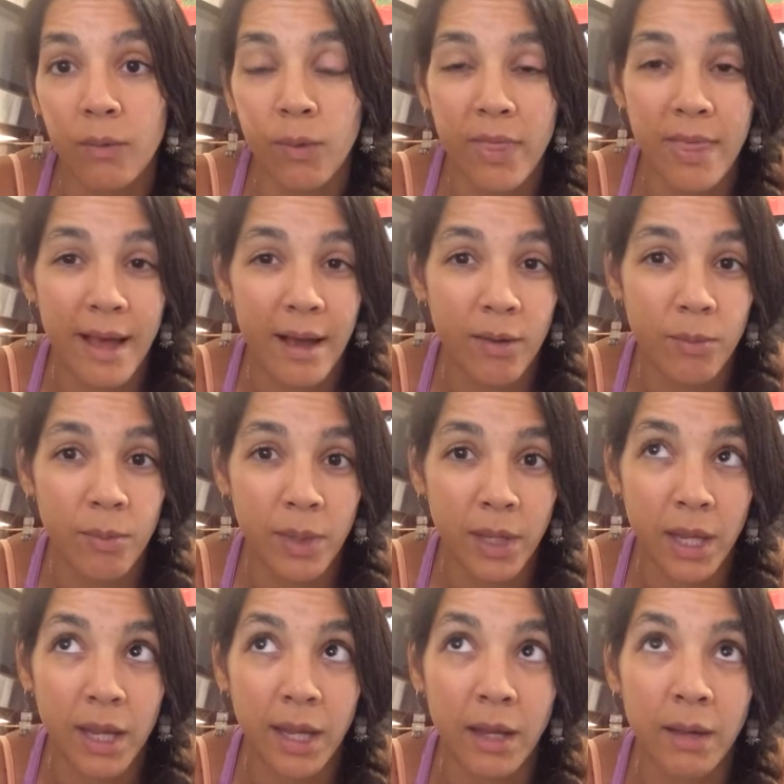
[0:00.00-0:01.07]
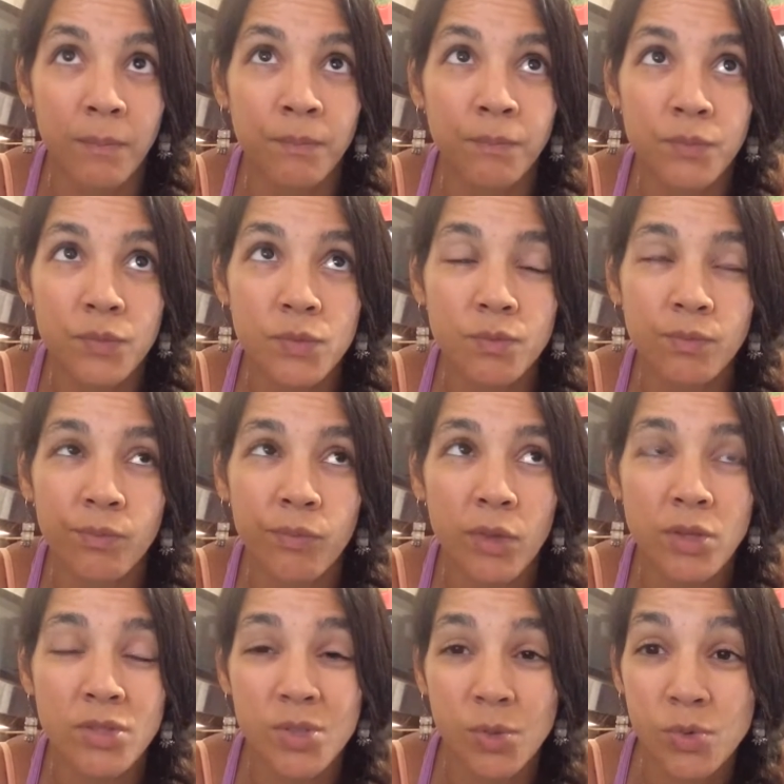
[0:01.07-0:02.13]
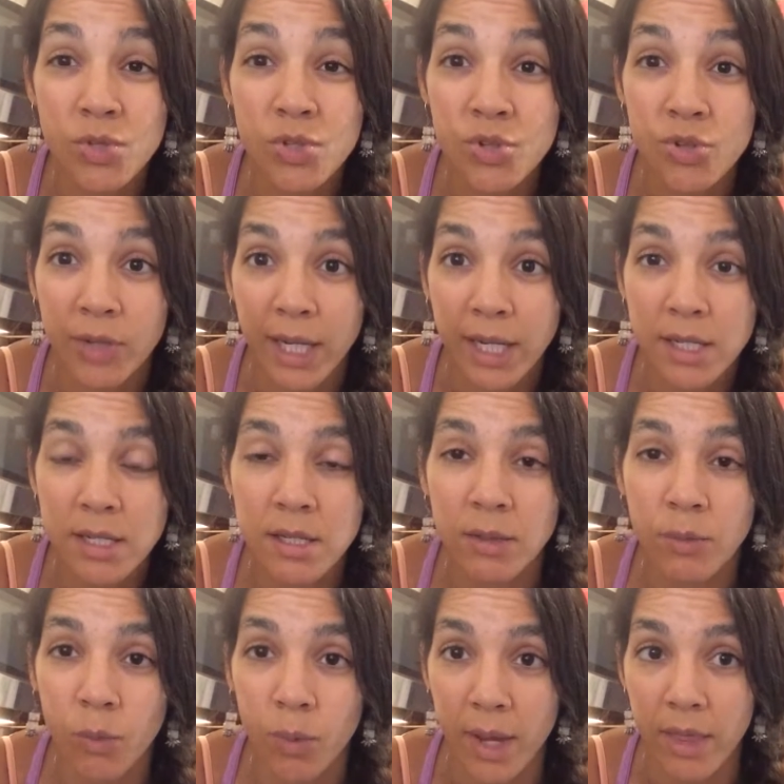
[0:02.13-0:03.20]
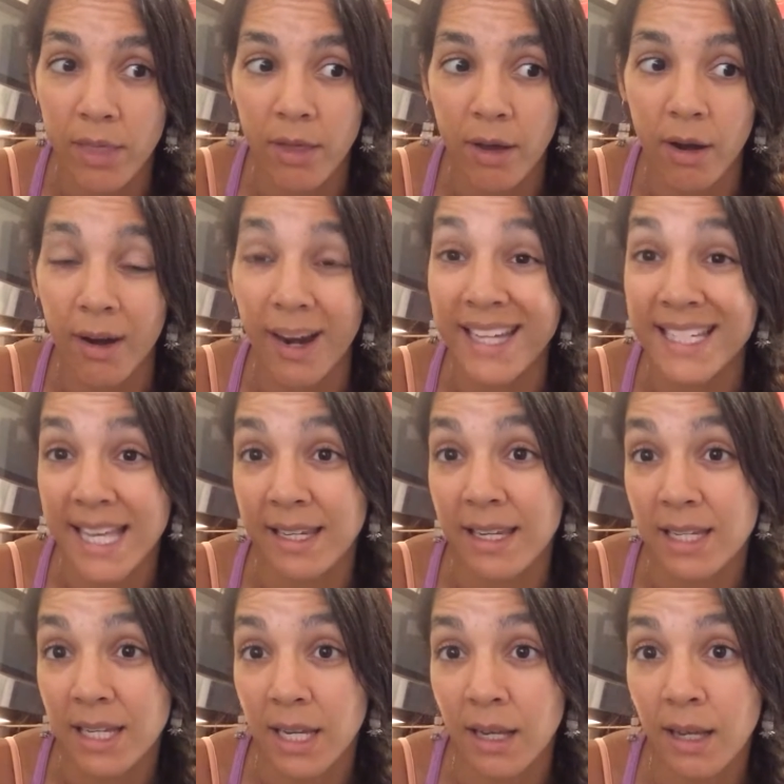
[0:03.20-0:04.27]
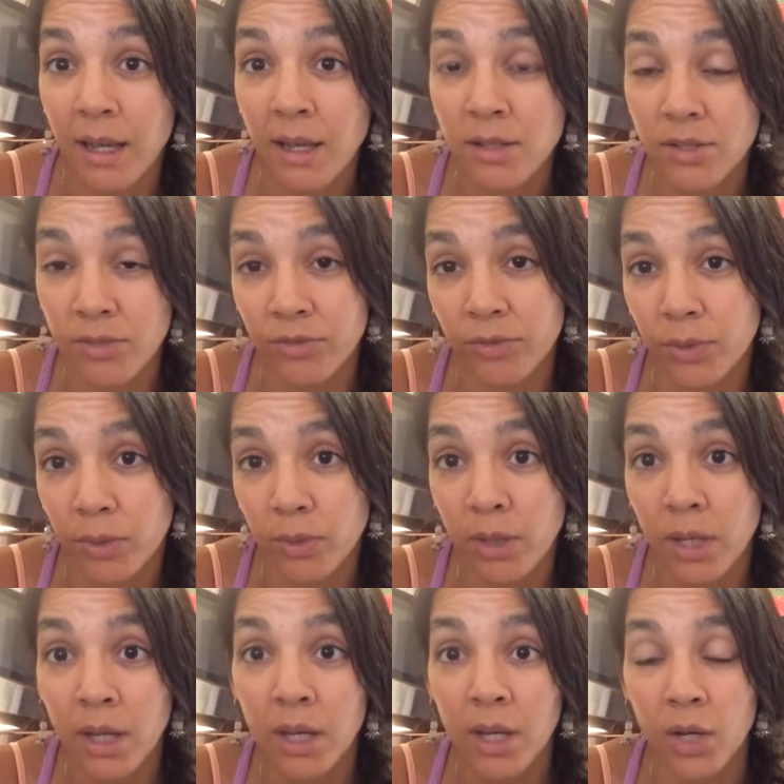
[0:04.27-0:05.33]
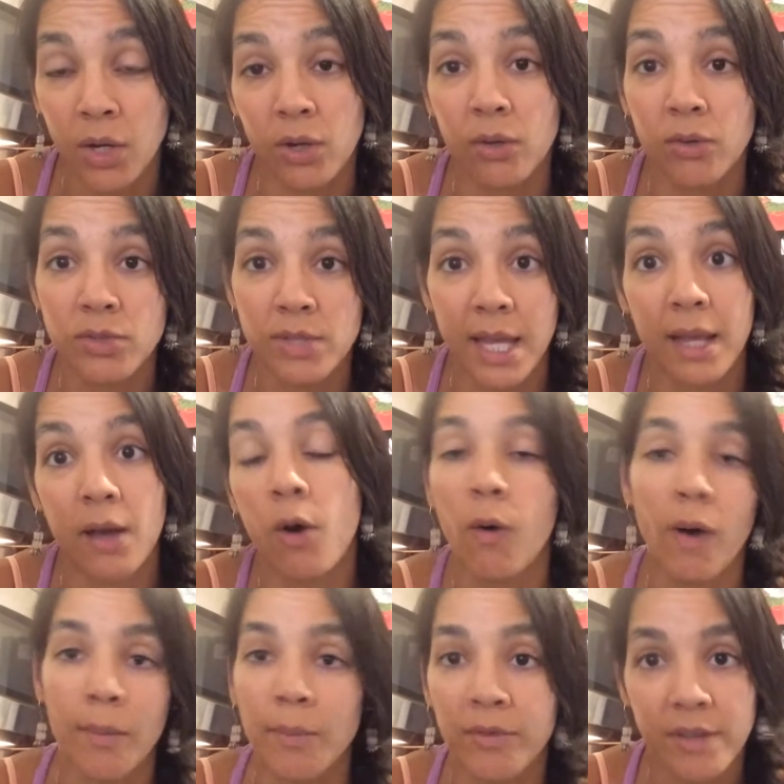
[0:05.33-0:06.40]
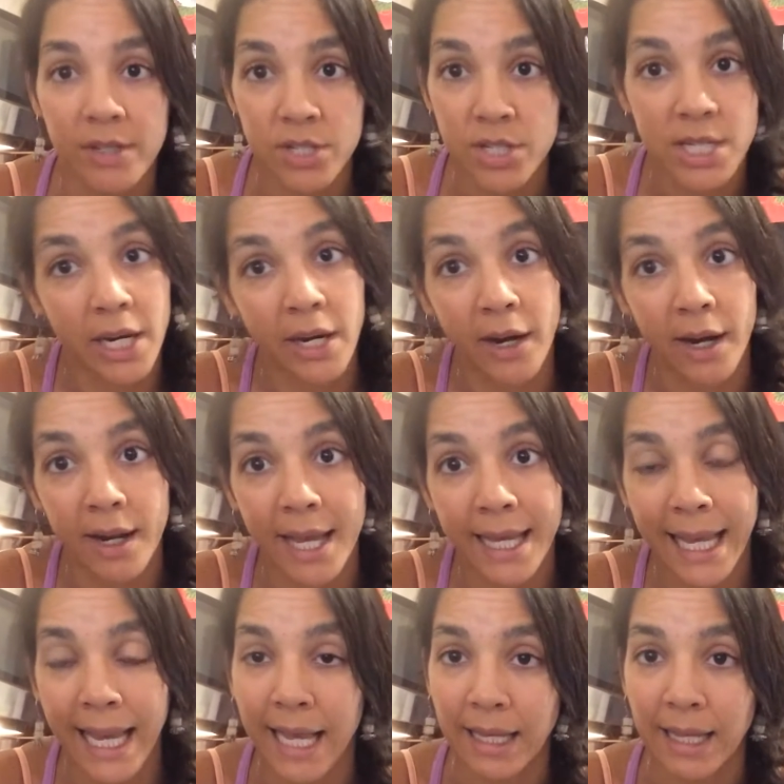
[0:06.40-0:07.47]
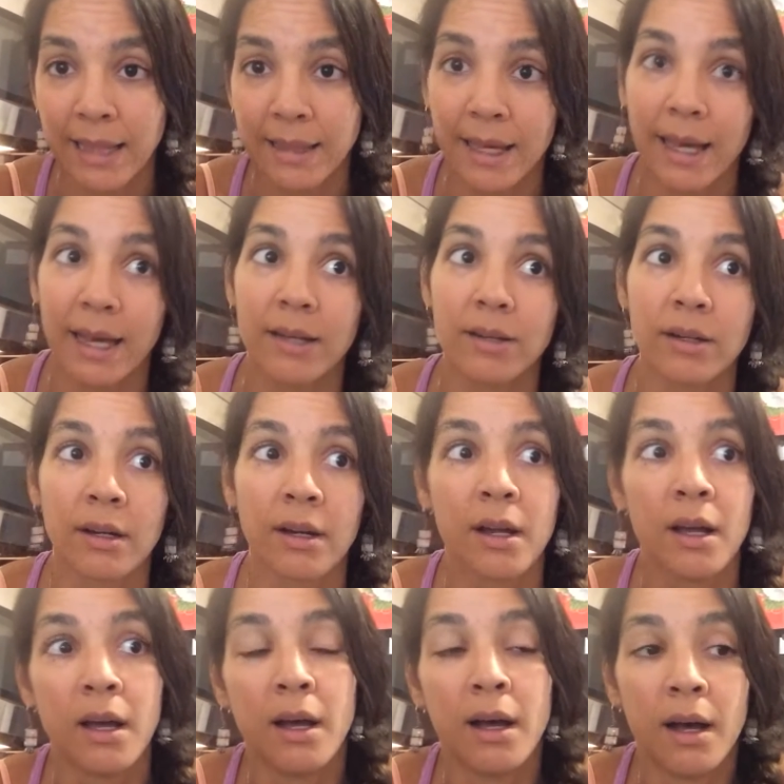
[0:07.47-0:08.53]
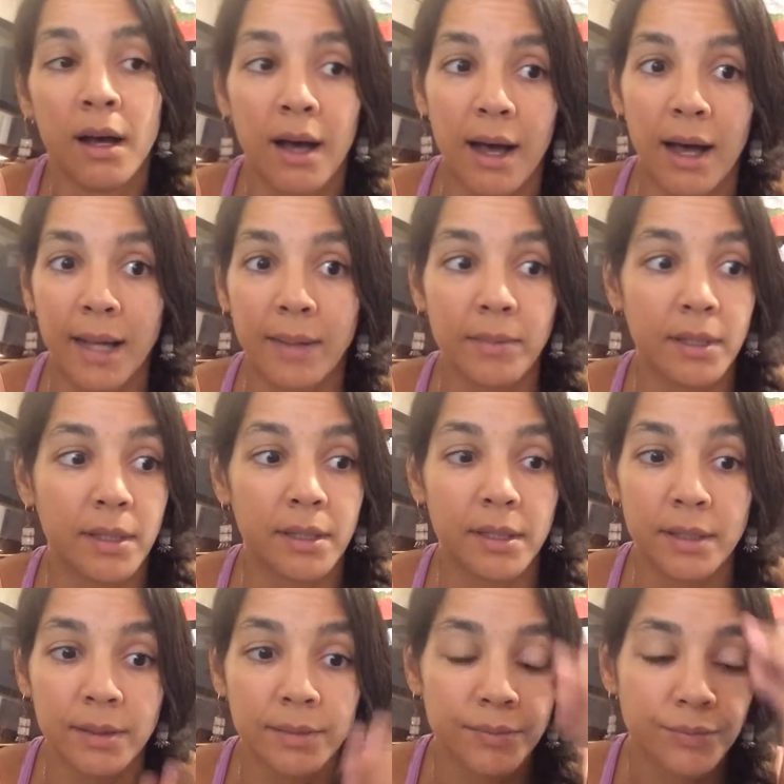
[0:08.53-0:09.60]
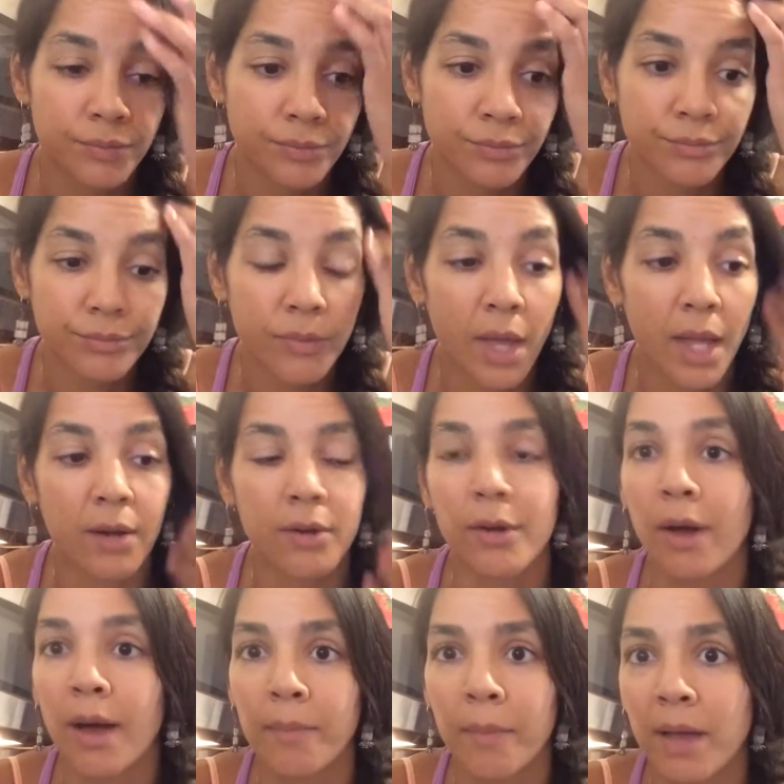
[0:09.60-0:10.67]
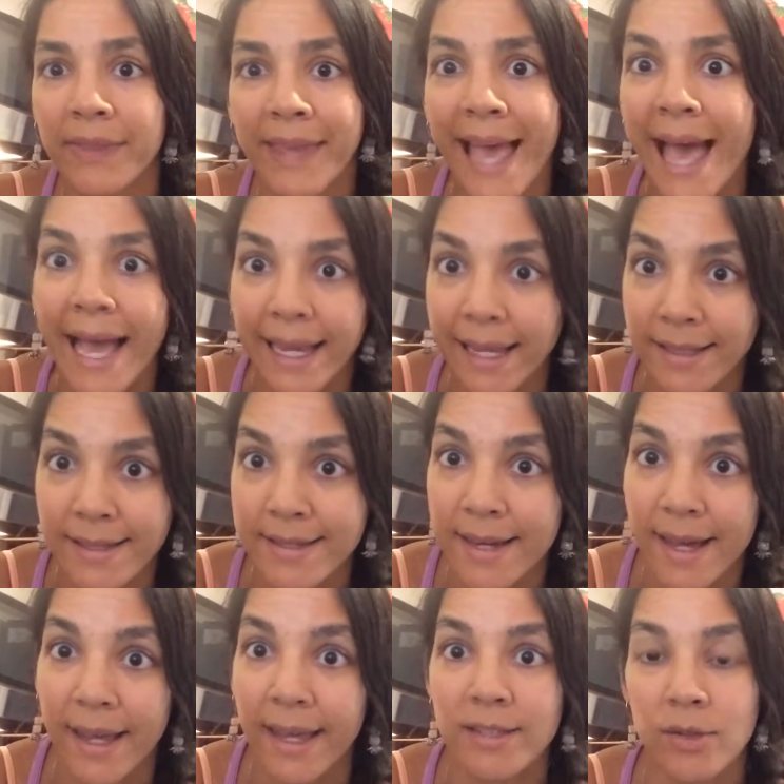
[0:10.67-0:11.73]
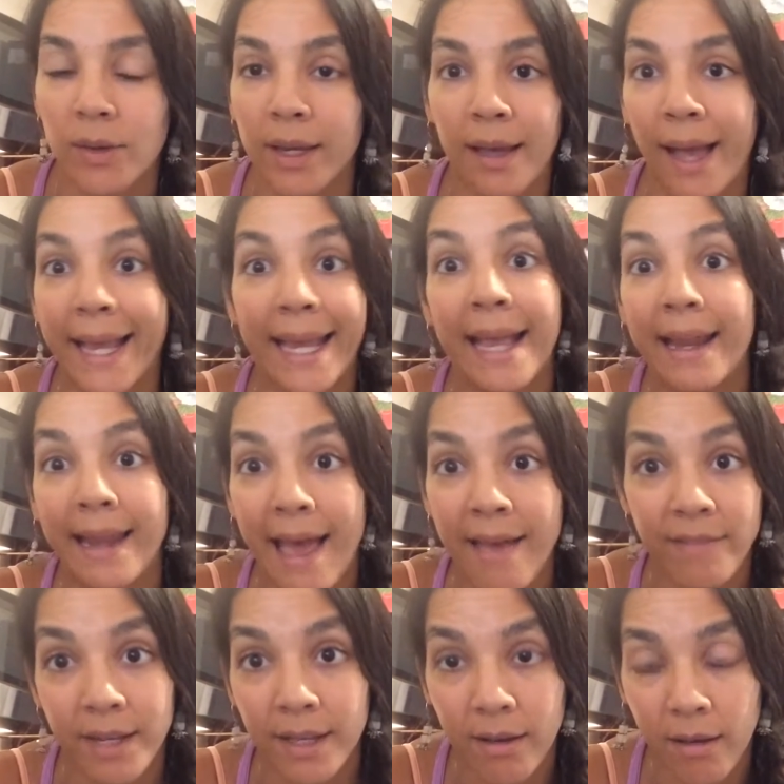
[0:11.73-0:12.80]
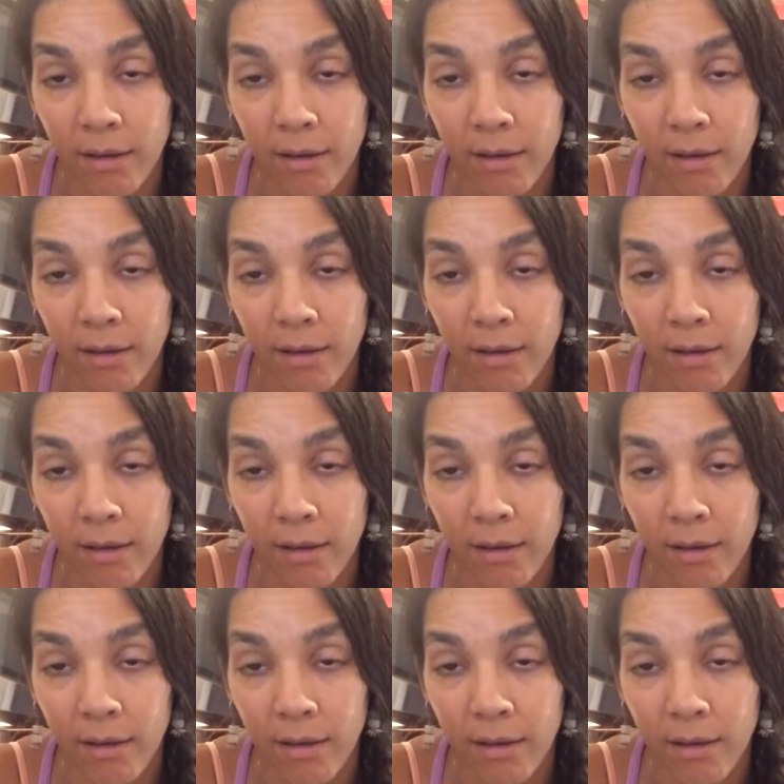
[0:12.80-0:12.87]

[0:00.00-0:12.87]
without being so strict with our identity to food. You know, saying, oh, I'm a vegetarian, I can't eat that, or I'm on the Atkins diet, so I can't have any